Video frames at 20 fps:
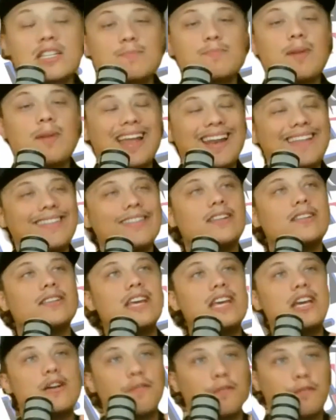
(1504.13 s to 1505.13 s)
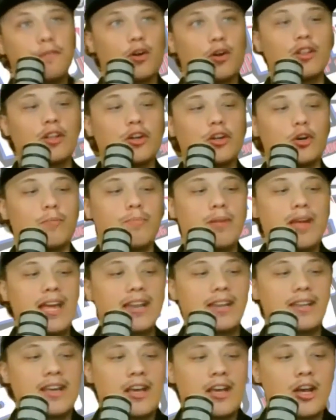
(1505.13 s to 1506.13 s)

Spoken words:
been in the league for a little bit.